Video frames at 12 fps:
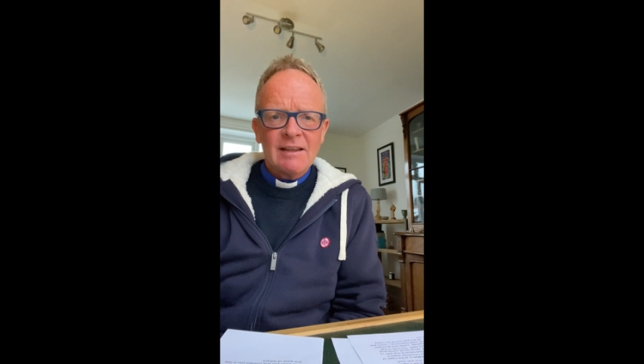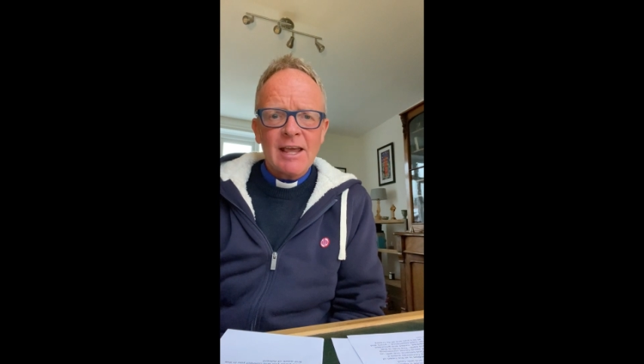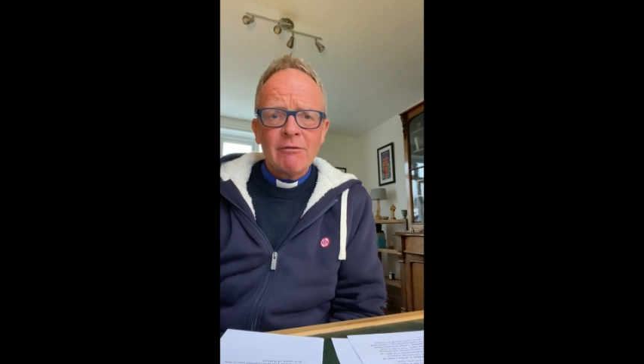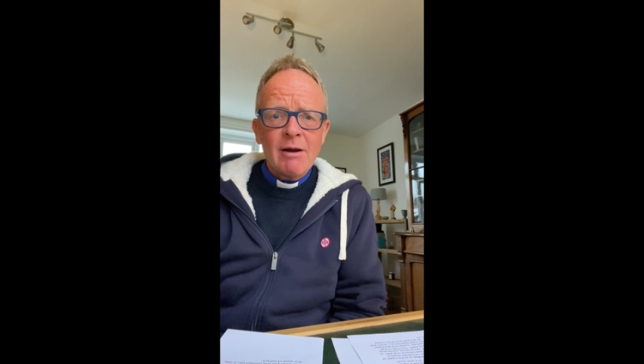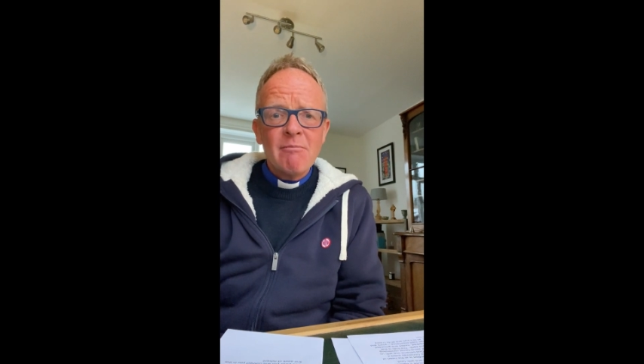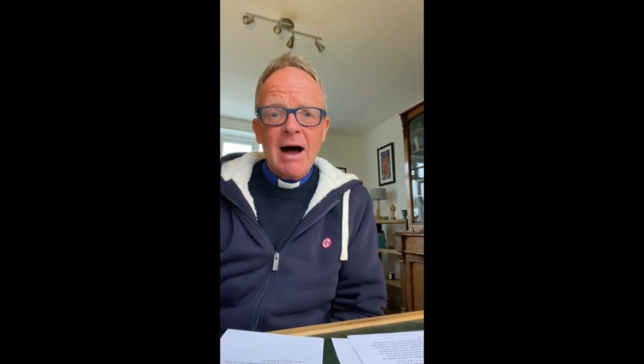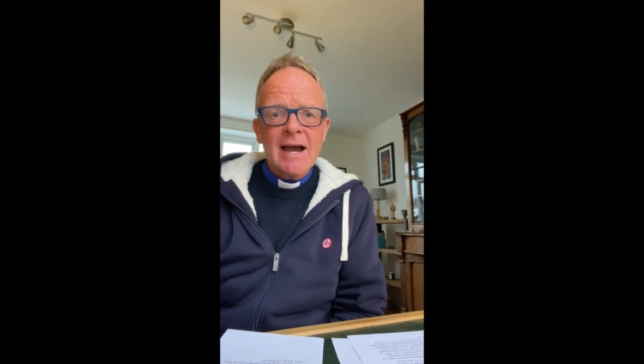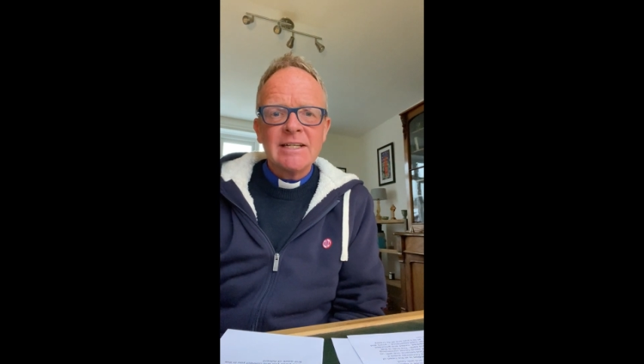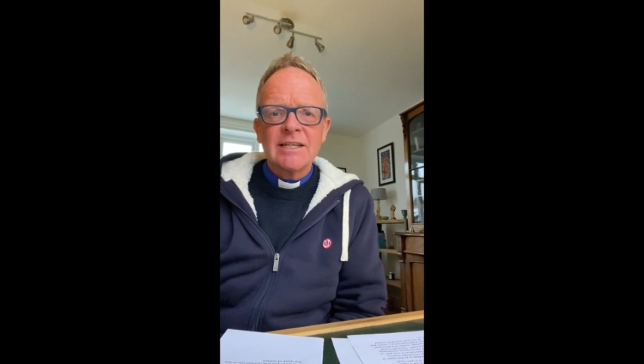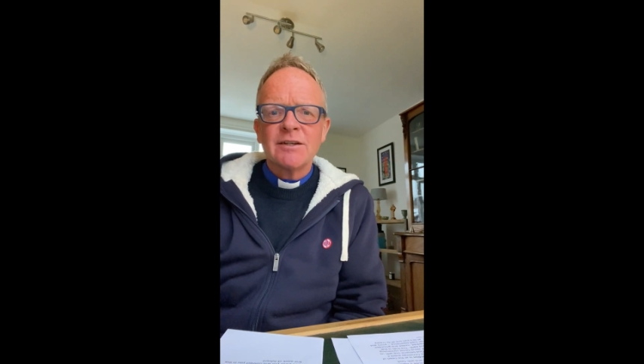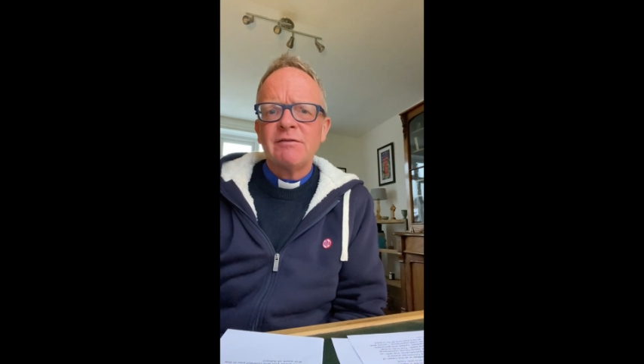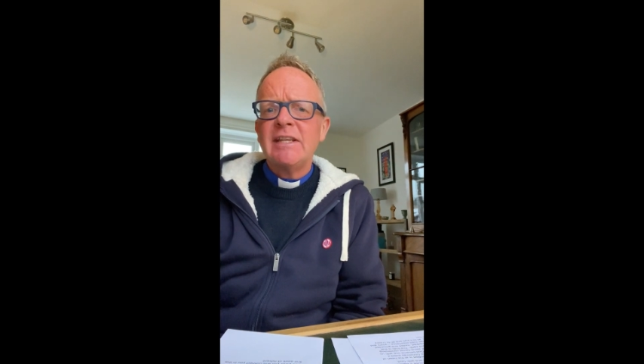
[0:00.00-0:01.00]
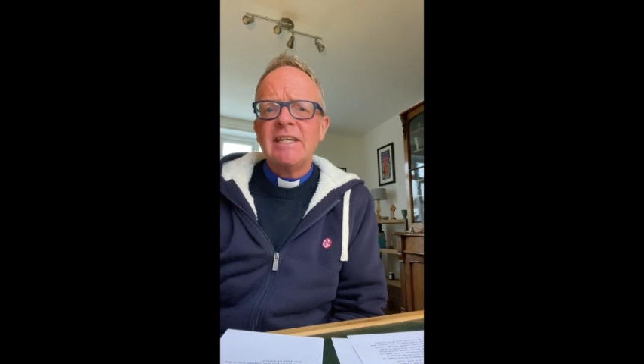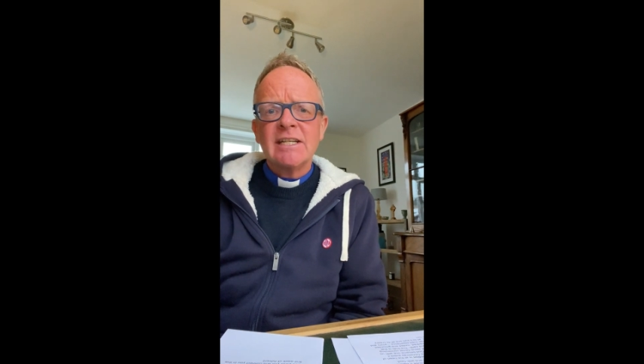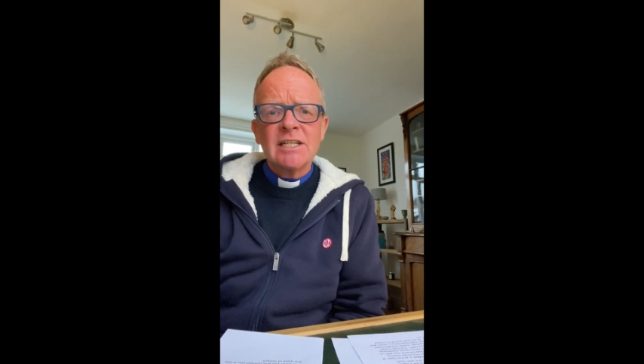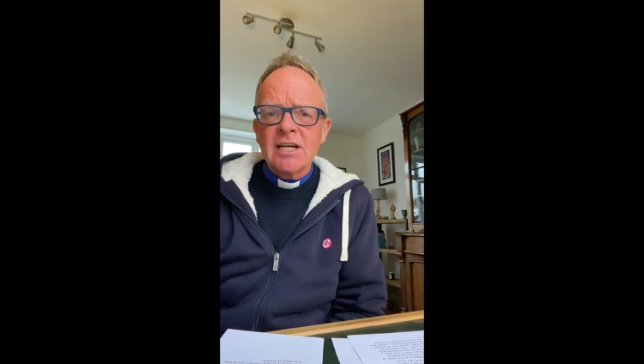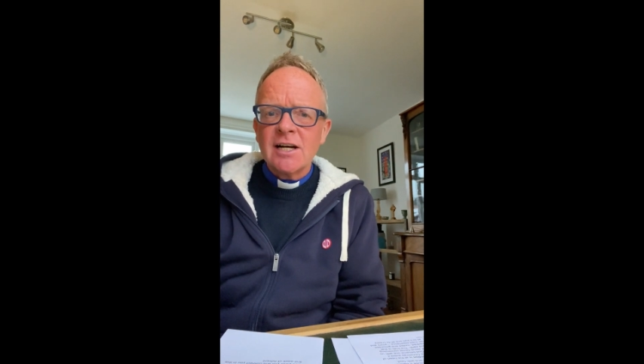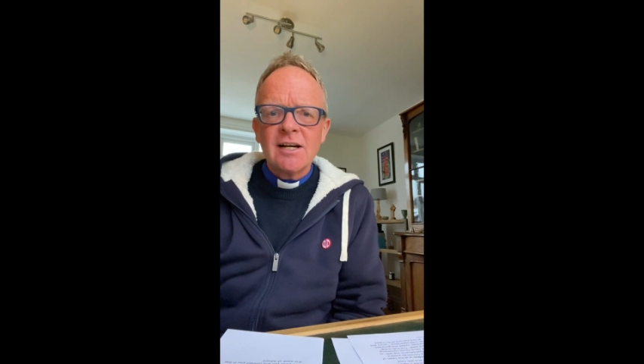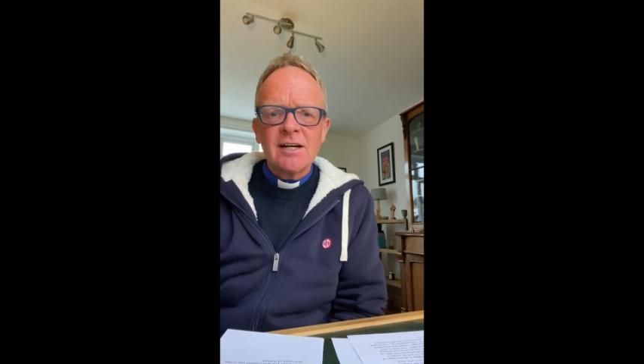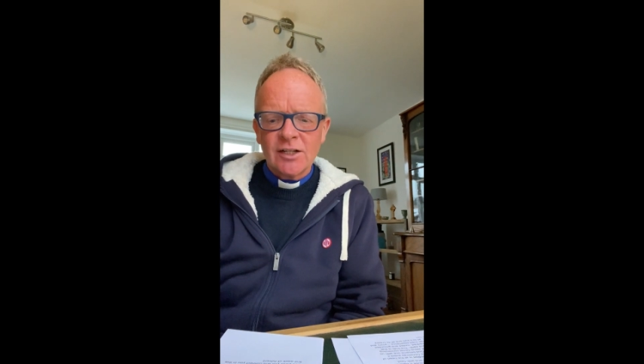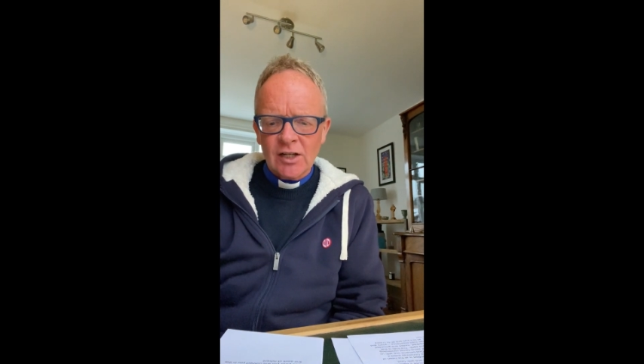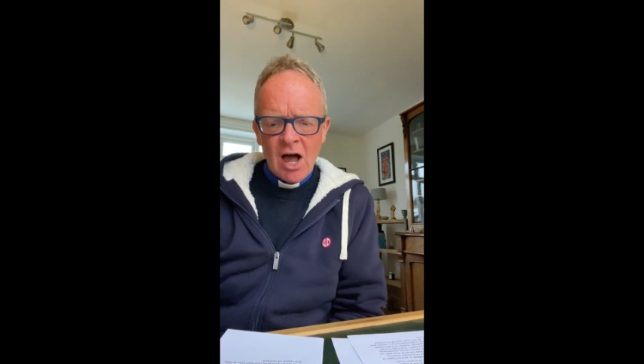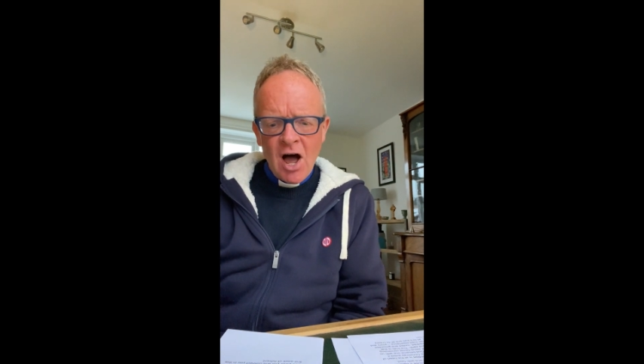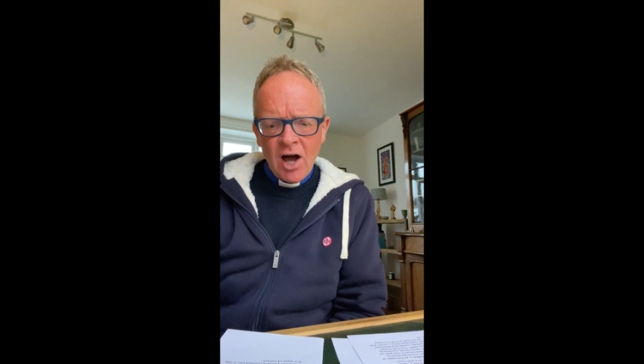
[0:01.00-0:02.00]
They remind us of the
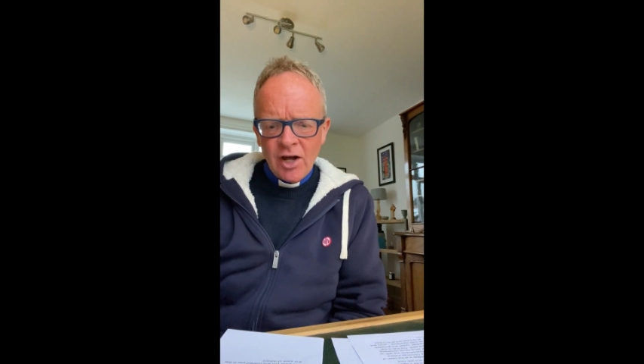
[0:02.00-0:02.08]
eternal,